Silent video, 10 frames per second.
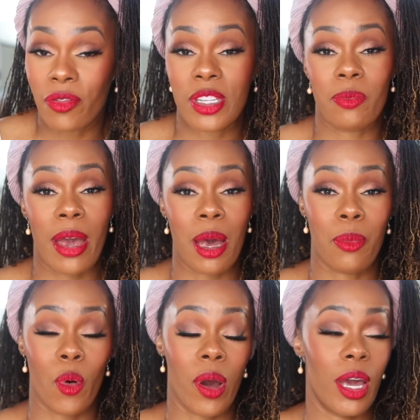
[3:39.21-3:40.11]
this bad
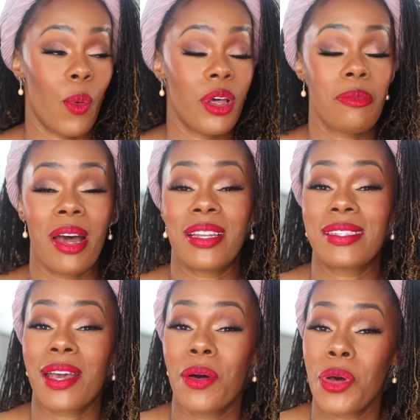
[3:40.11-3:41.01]
boy with my
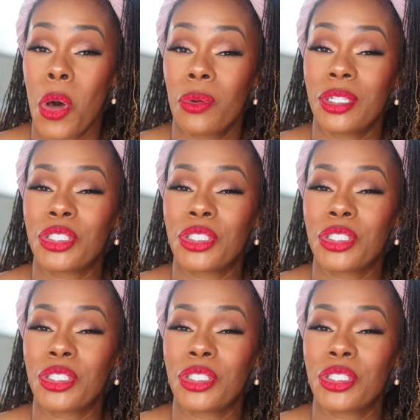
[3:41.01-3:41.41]
discount code